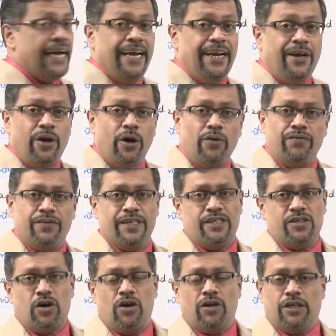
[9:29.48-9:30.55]
end of
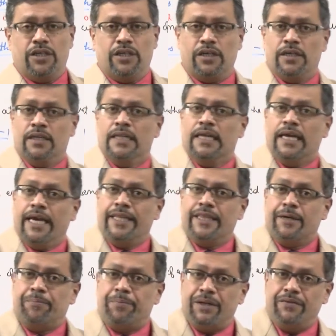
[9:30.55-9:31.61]
each quarter, in
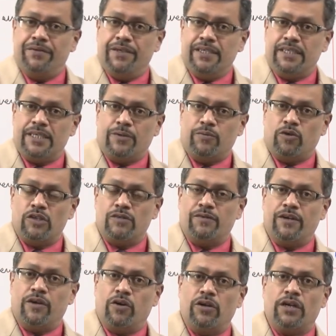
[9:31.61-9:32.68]
the previous it was
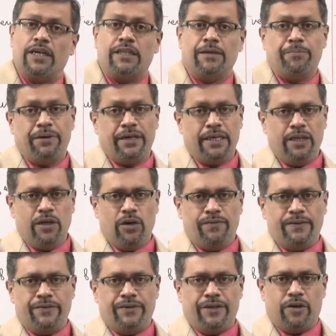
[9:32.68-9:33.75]
withdrawn at the beginning of
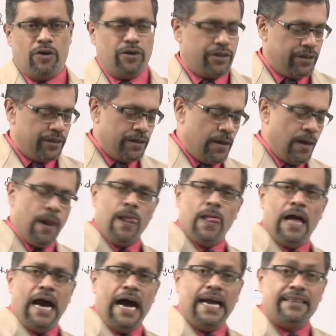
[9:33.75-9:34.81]
every quarter.
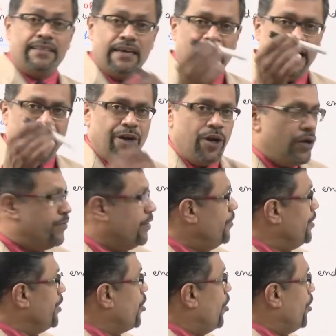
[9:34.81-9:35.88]
At the end of
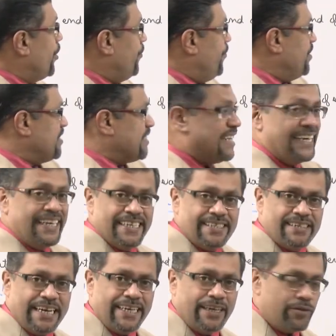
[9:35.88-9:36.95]
every quarter, first let us
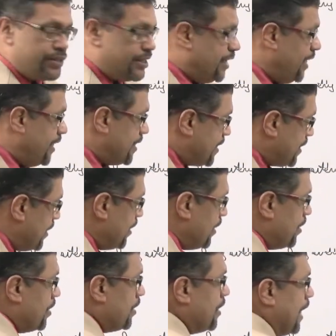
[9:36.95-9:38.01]
write down the dates.
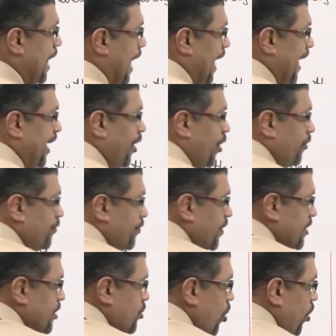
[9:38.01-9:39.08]
End of
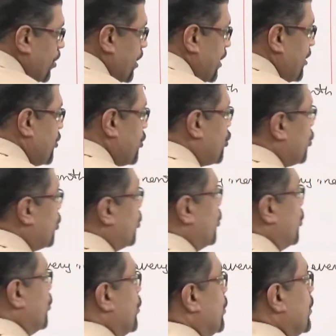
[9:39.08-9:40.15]
first quarter is
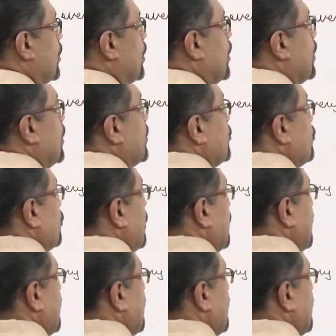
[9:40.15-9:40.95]
June. So the